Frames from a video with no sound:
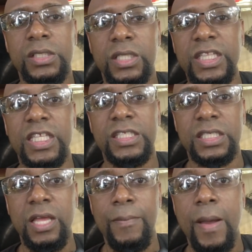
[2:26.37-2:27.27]
to let,
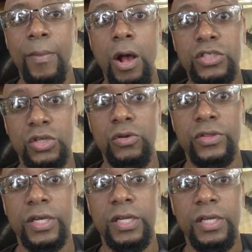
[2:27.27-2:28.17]
to let my boss
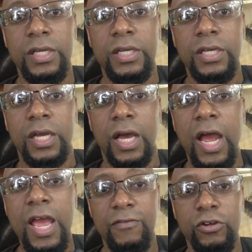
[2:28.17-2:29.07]
know that,
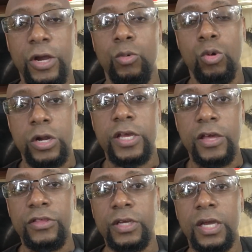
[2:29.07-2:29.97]
I have a great work
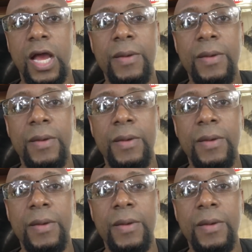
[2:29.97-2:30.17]
ethic.